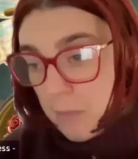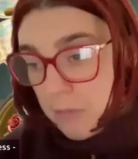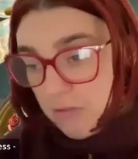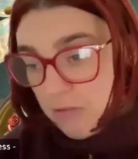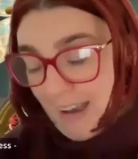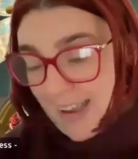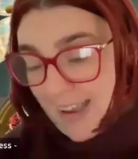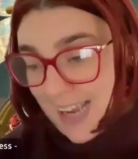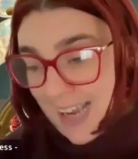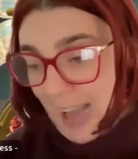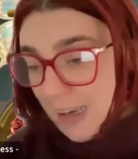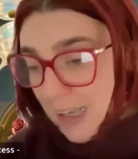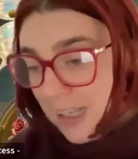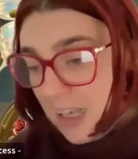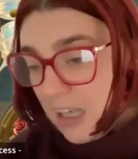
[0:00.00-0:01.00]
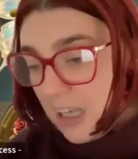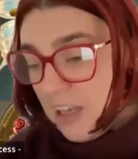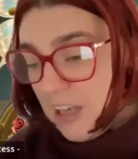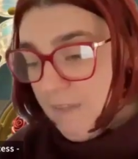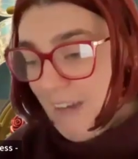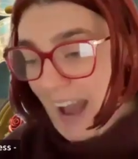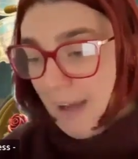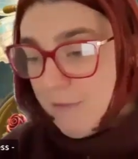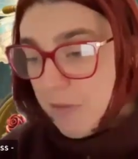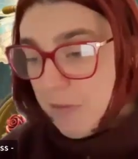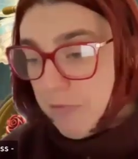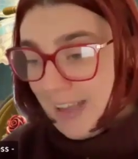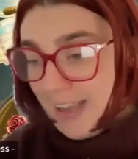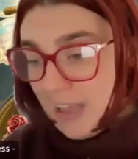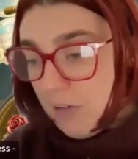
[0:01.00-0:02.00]
Portraying Anne as a
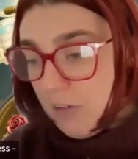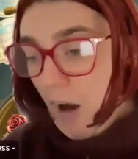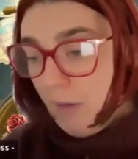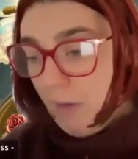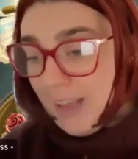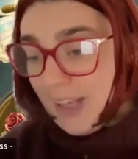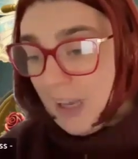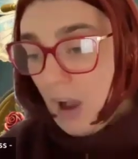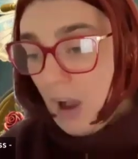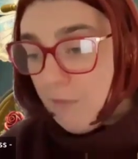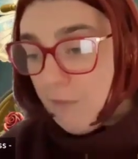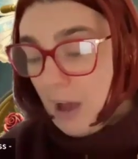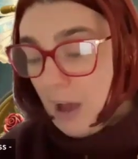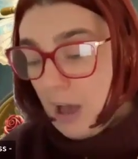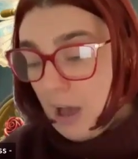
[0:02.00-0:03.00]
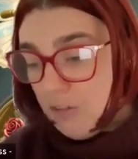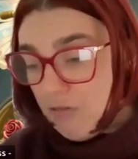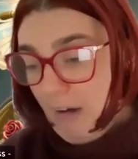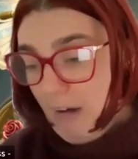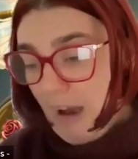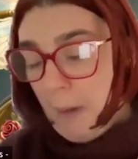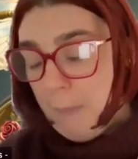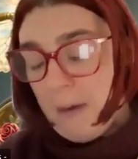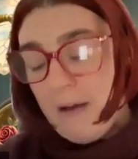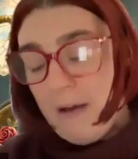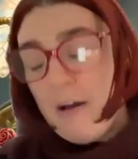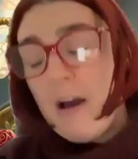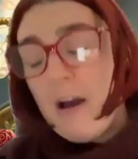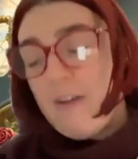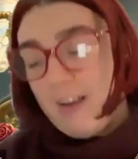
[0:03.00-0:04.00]
survivor risks glossing over her
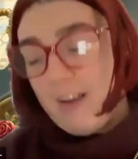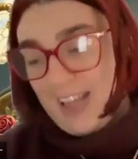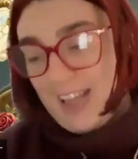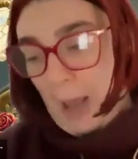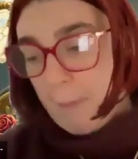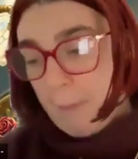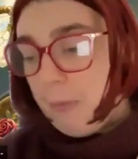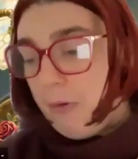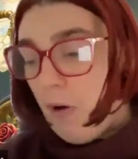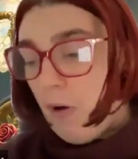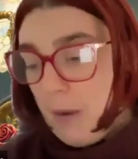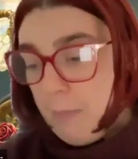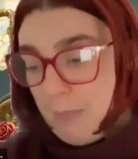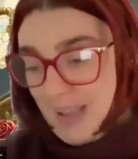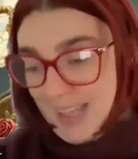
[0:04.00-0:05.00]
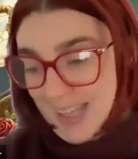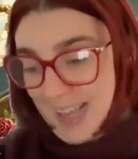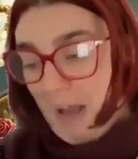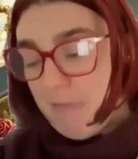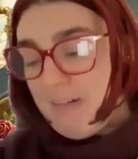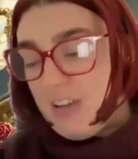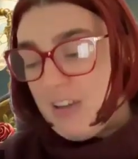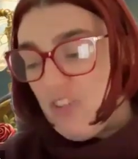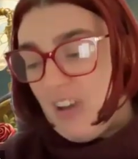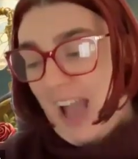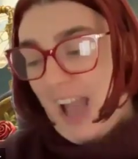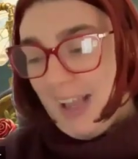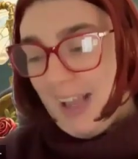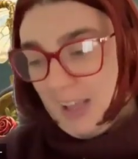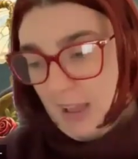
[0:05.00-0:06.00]
trauma, for example, her miscarriage
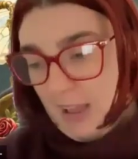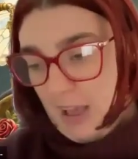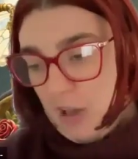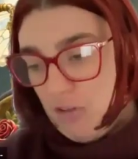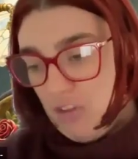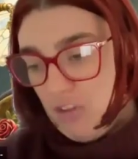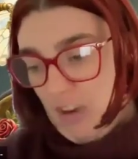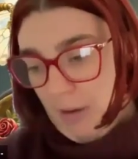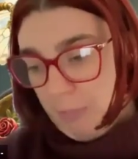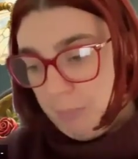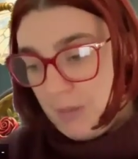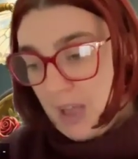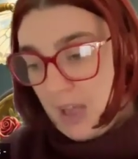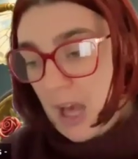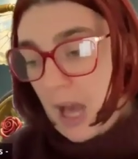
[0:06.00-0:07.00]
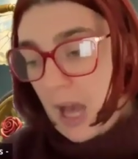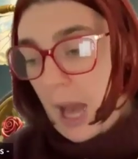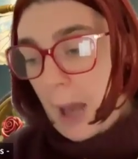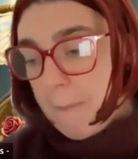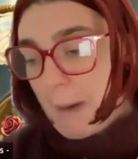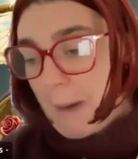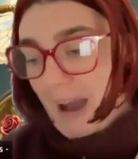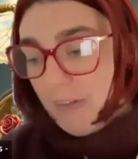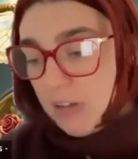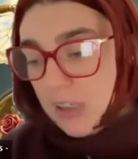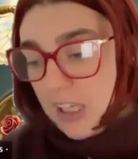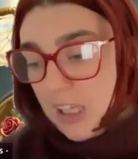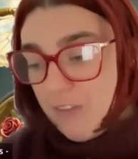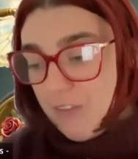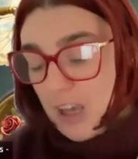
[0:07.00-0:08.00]
and execution. A
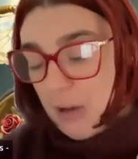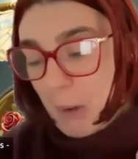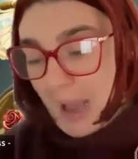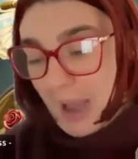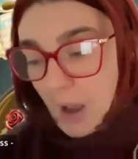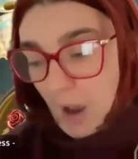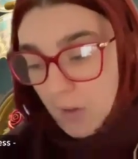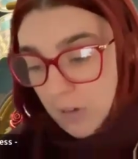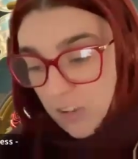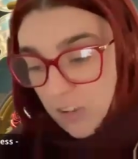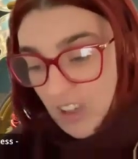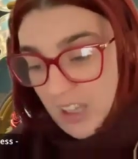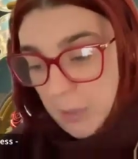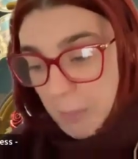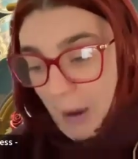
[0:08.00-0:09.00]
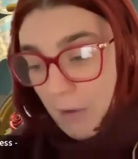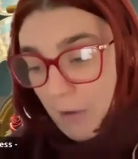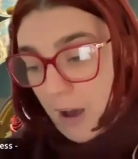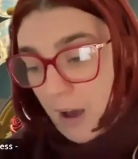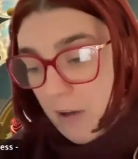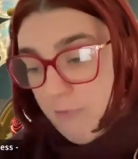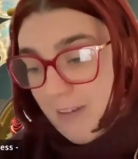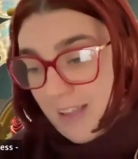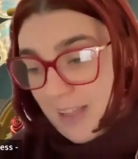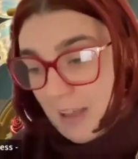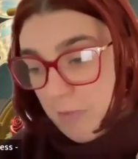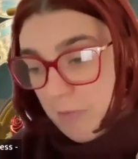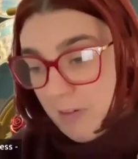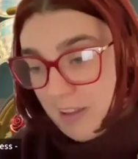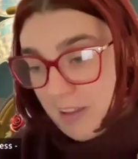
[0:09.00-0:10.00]
balanced view acknowledges both her
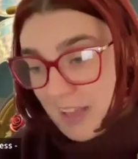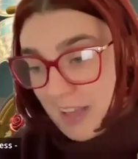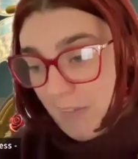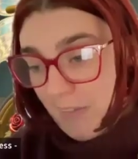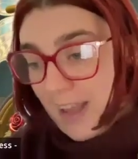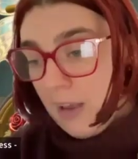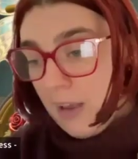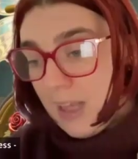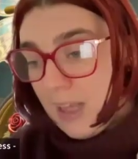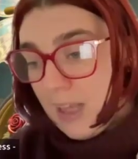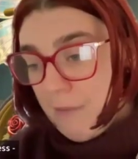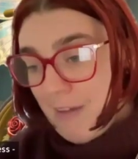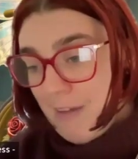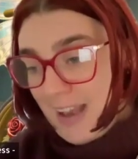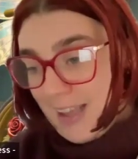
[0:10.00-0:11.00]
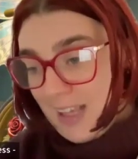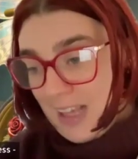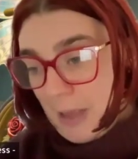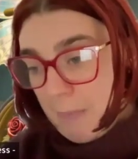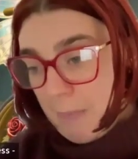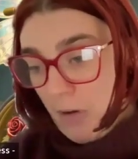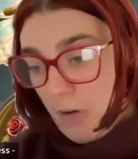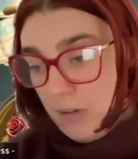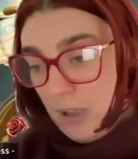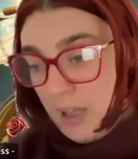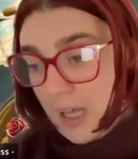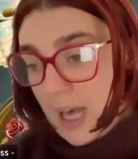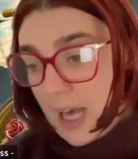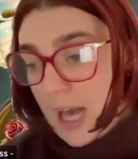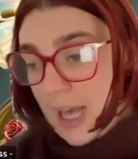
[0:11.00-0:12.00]
resilience and victimhood.
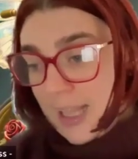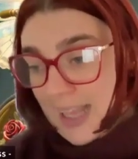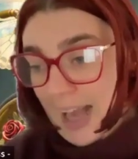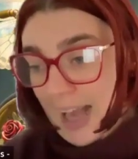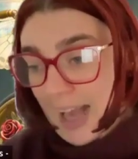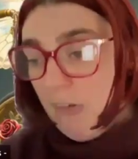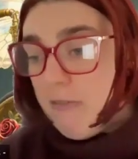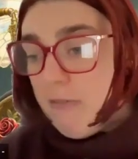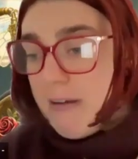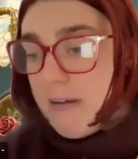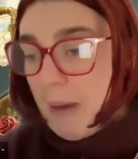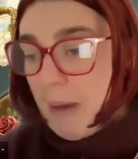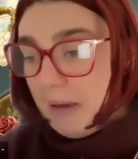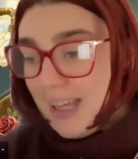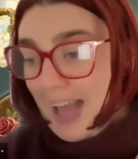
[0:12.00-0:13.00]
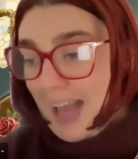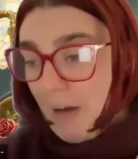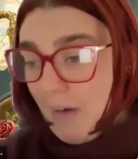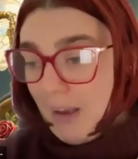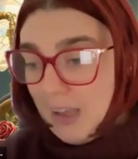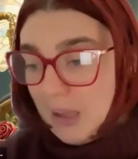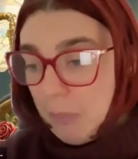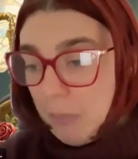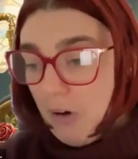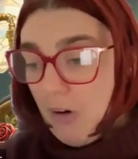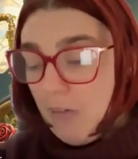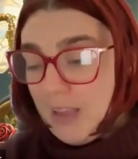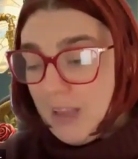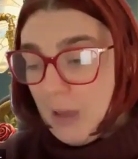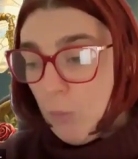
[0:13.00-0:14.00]
As Hilary Mantel
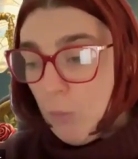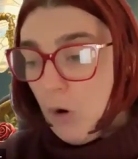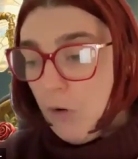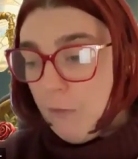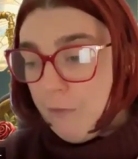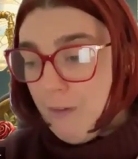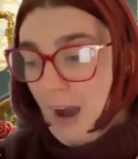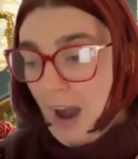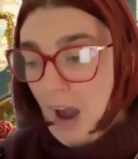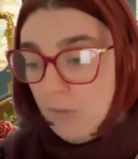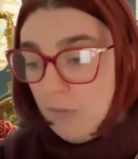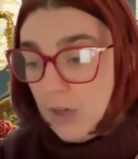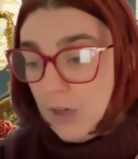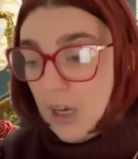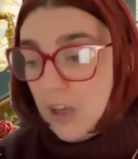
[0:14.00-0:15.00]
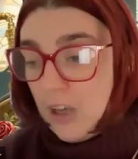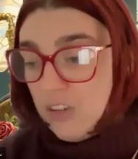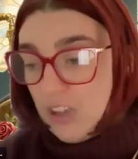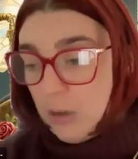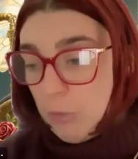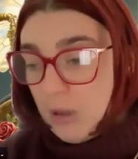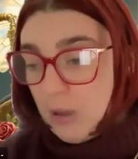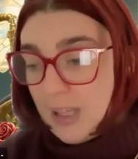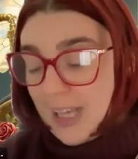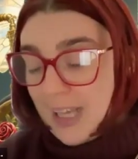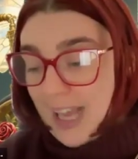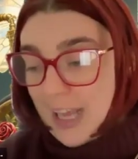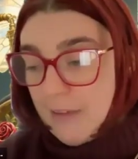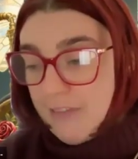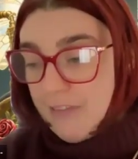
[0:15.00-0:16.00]
explores in Wolf Hall, she was
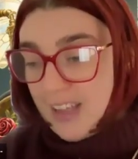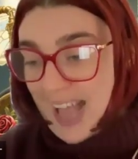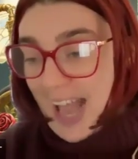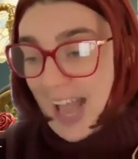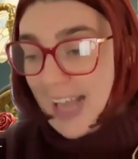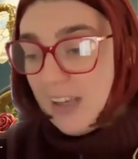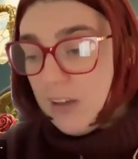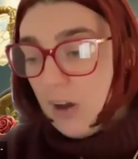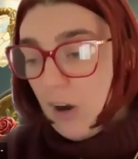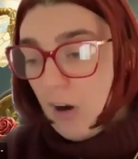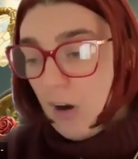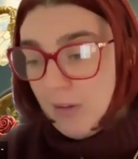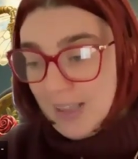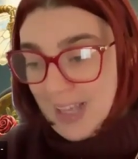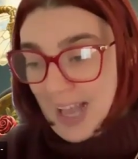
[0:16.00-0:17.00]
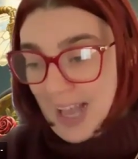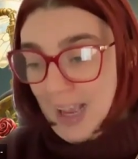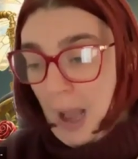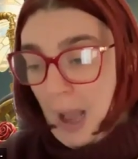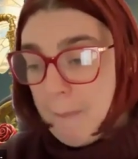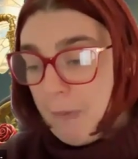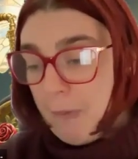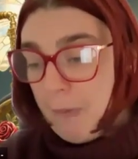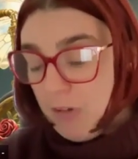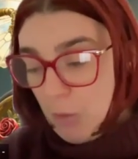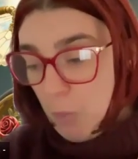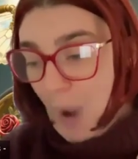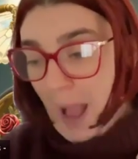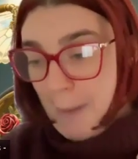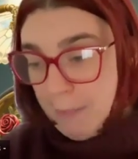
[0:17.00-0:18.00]
neither saint nor sinner, but
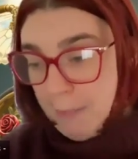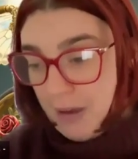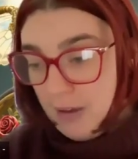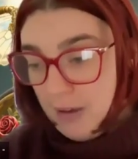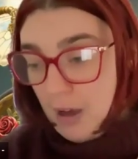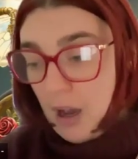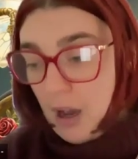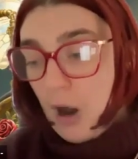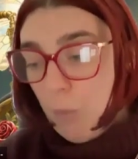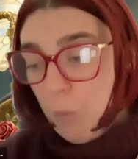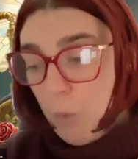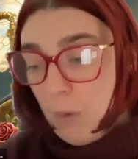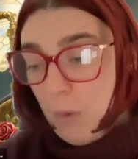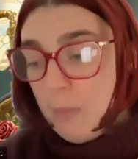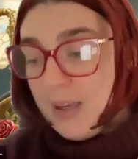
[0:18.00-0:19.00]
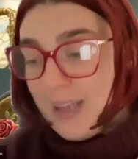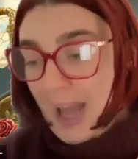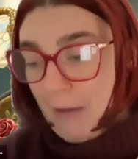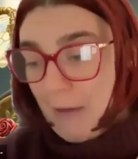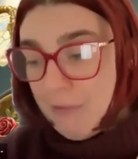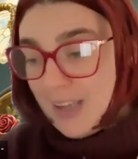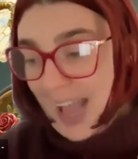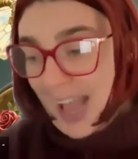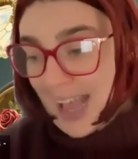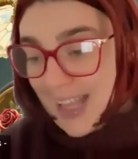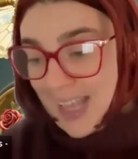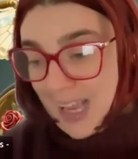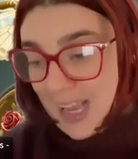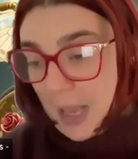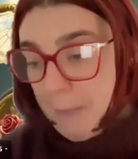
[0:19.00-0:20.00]
a weapon, a woman
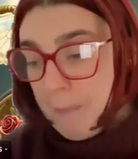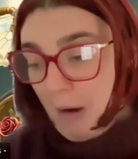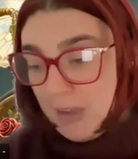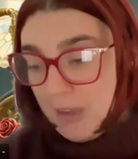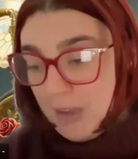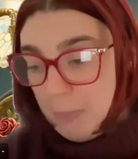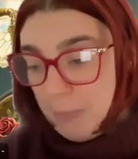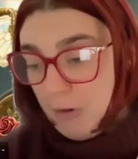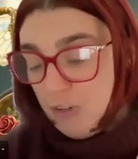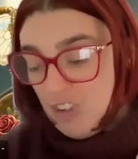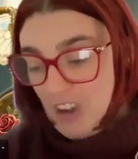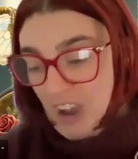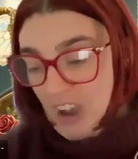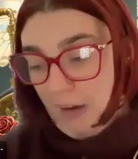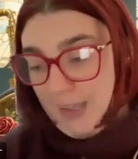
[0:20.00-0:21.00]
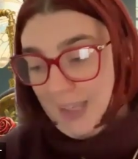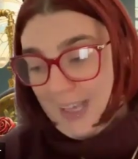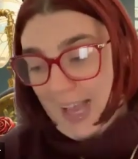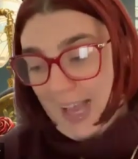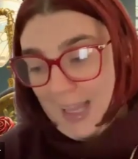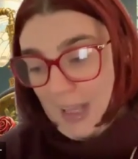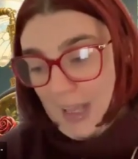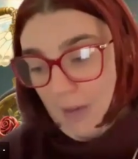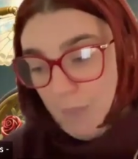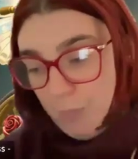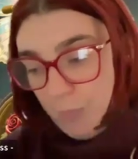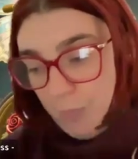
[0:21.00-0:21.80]
navigating impossible choices.